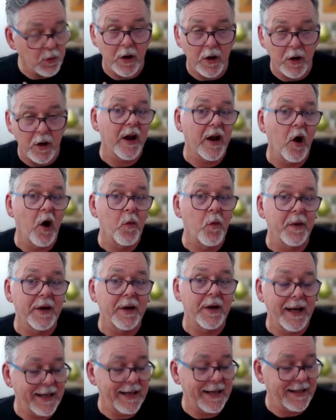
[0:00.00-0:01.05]
open
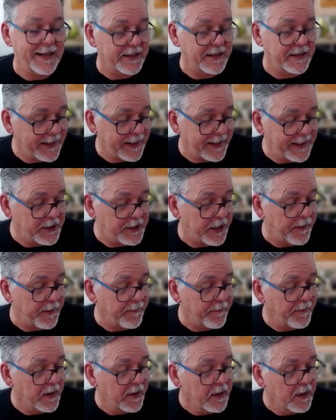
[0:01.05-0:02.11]
as a teacher.
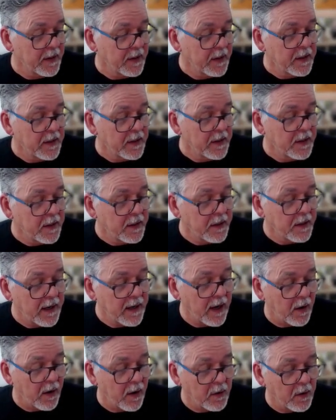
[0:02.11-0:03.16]

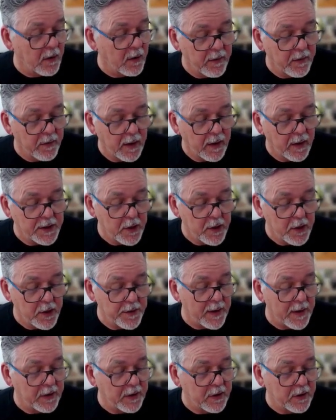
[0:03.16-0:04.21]
Now, I show you that
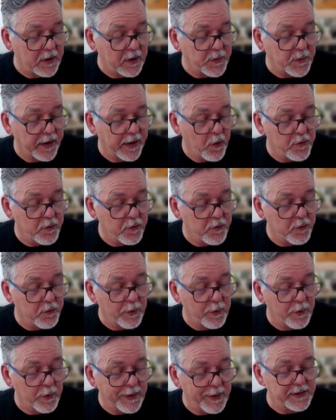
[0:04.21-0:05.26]
because when I go to
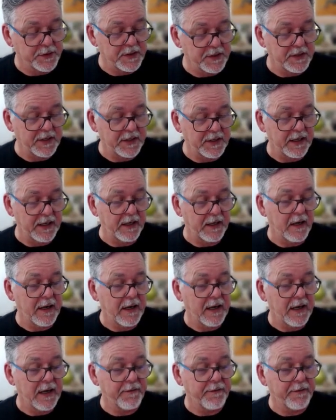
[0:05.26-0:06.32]
resources here, I
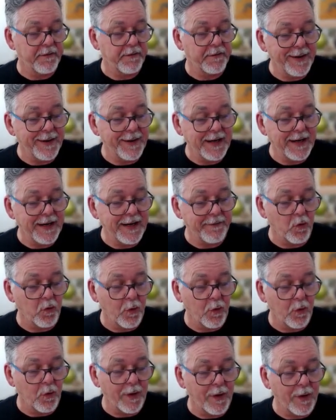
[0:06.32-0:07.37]
have 3 different
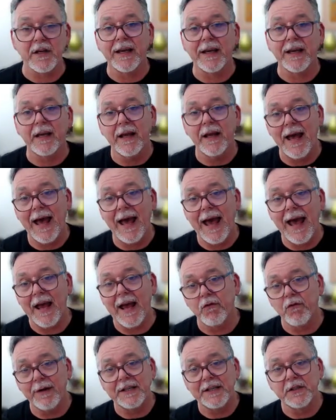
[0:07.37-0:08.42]
ways I can add
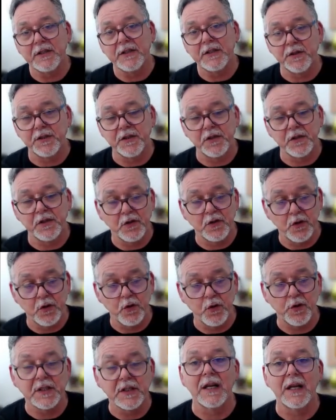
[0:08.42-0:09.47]
resources to
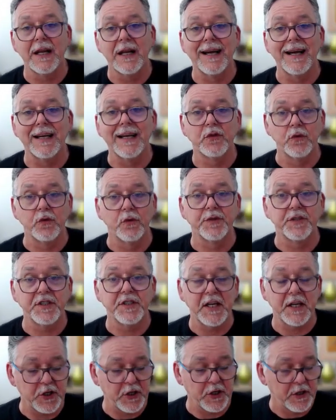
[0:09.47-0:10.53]
this Classtools
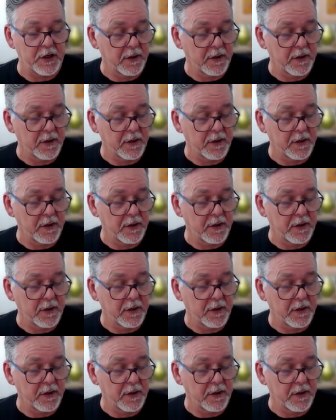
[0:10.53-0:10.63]
session.